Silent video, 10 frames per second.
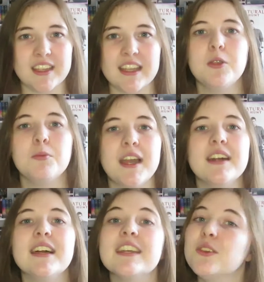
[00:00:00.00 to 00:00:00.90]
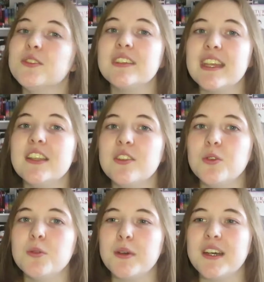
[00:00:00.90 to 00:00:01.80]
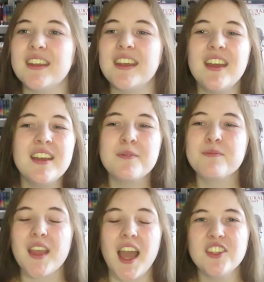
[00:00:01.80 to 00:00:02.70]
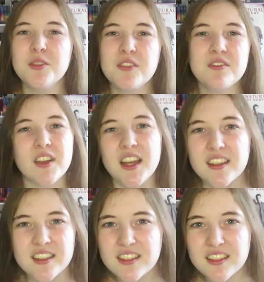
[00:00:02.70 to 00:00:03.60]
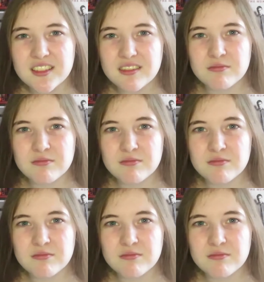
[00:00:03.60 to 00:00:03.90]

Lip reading: like you might like Tokyo Cancelled, but I just wasn't fussed.